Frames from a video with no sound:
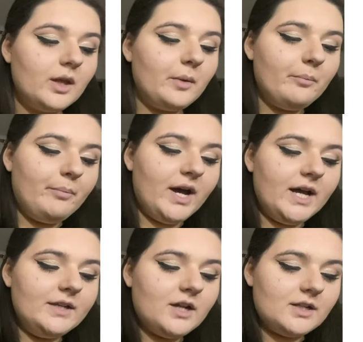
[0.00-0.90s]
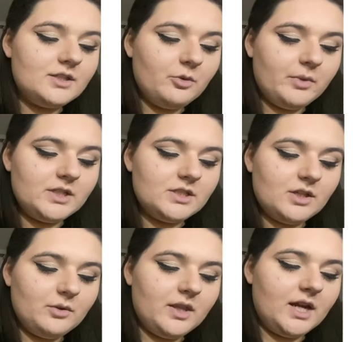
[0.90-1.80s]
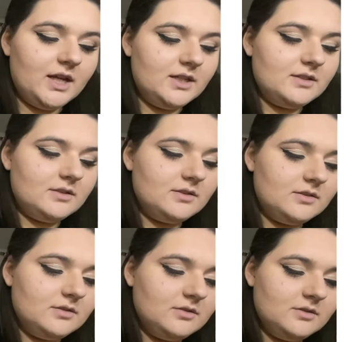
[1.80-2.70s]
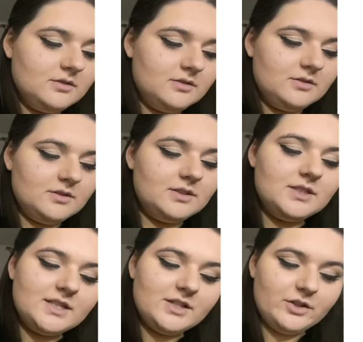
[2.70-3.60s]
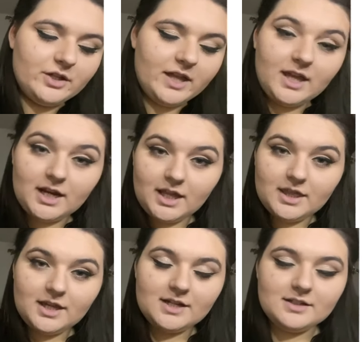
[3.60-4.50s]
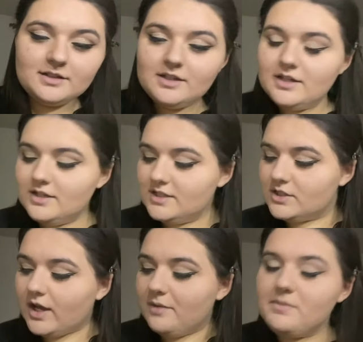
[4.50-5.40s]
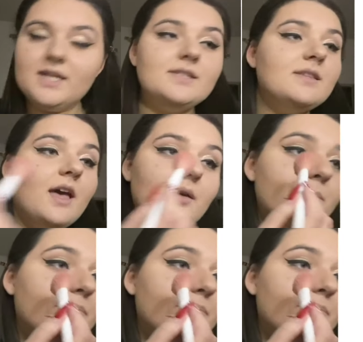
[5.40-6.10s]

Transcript: but not so much so that it doesn't look like anything. So I mix them